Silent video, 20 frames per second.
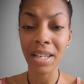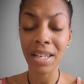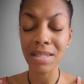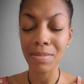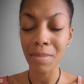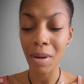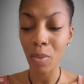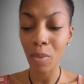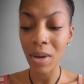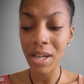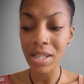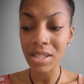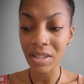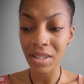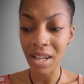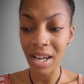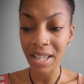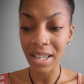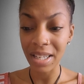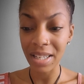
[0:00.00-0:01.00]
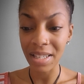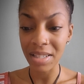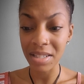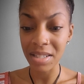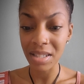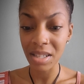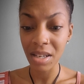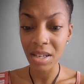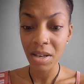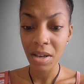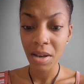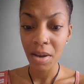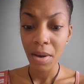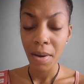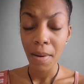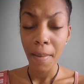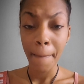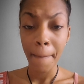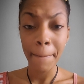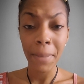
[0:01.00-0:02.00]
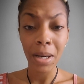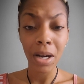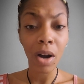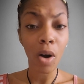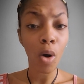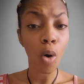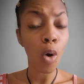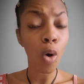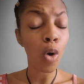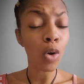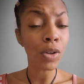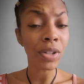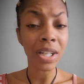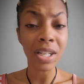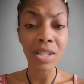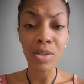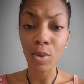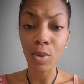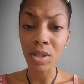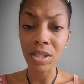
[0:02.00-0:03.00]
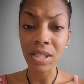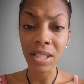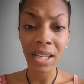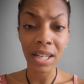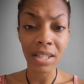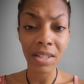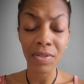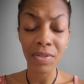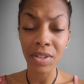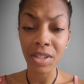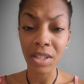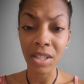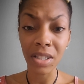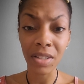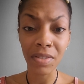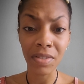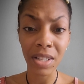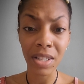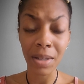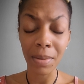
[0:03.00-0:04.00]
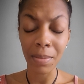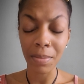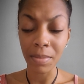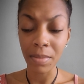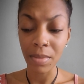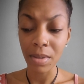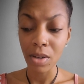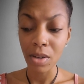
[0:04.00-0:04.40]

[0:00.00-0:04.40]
his my ways are not his but all things work together for the good of them